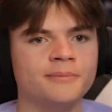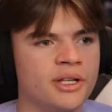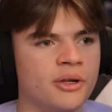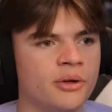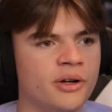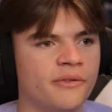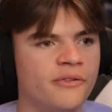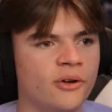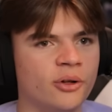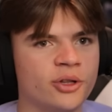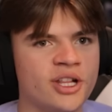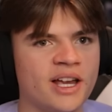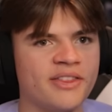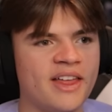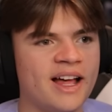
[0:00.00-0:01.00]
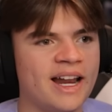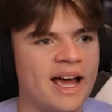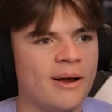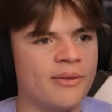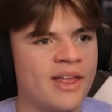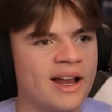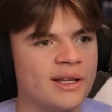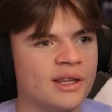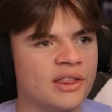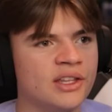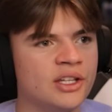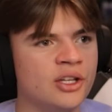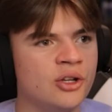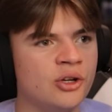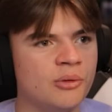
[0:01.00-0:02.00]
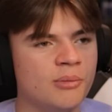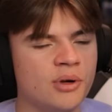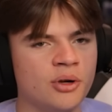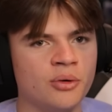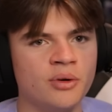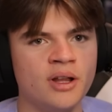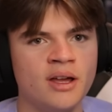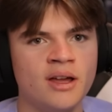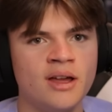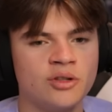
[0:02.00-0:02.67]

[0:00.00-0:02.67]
Beautiful. Check that out. That is the new moon.